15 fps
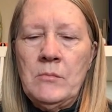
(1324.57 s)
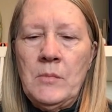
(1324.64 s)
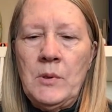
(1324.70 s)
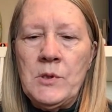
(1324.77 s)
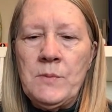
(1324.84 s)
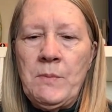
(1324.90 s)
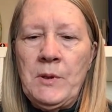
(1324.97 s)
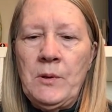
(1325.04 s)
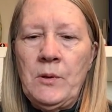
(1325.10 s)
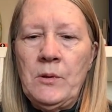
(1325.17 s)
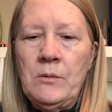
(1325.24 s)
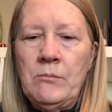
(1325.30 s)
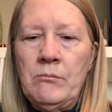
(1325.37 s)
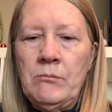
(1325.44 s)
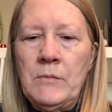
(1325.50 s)
it's been a
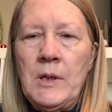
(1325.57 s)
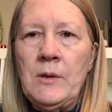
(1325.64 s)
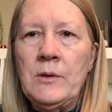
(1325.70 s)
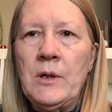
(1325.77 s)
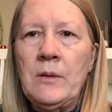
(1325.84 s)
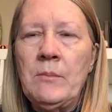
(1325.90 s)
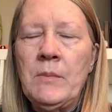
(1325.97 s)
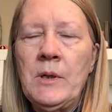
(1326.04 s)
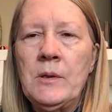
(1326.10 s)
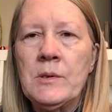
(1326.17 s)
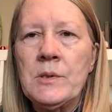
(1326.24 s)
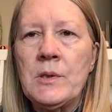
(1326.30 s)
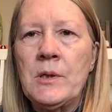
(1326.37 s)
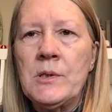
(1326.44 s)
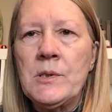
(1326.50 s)
good 8-9
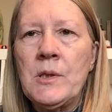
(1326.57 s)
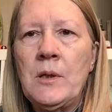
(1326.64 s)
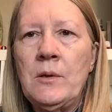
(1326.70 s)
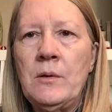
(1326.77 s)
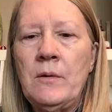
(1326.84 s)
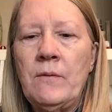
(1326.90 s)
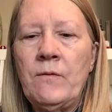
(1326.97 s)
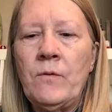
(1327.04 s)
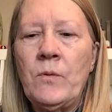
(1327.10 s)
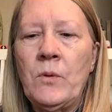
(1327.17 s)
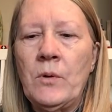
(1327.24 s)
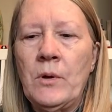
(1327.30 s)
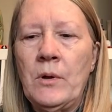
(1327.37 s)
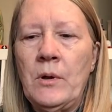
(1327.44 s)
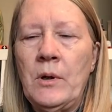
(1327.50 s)
months, I signed up
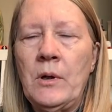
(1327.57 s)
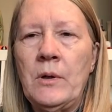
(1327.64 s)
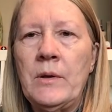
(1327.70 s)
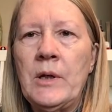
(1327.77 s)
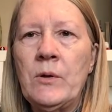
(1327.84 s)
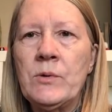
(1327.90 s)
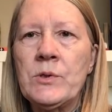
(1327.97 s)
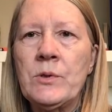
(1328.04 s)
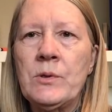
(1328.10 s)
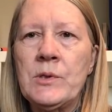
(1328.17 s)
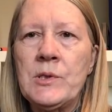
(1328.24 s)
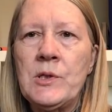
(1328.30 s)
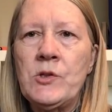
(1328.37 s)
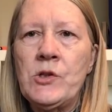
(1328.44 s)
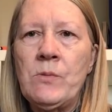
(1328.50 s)
for the Arizona
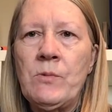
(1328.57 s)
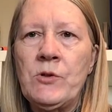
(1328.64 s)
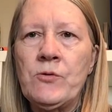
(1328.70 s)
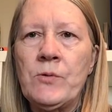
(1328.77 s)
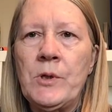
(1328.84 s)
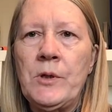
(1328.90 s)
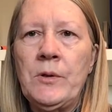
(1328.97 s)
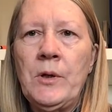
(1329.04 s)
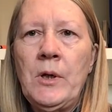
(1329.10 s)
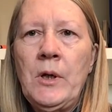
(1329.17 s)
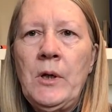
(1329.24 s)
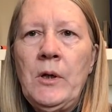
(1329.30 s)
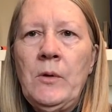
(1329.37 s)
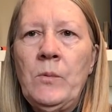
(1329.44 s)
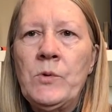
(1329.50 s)
Stitching Retreat,
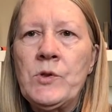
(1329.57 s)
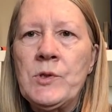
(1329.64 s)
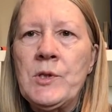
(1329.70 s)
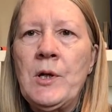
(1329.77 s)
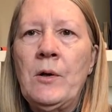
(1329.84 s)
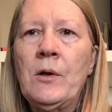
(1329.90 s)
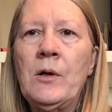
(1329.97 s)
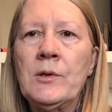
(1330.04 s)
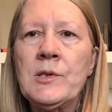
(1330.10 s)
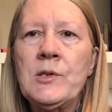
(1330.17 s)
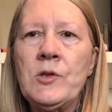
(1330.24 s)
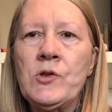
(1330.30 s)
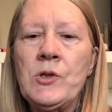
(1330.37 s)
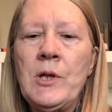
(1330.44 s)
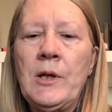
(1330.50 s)
which is now called
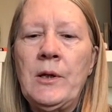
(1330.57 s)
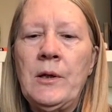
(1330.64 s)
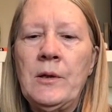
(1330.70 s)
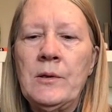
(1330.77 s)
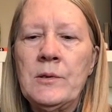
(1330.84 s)
Stitch9,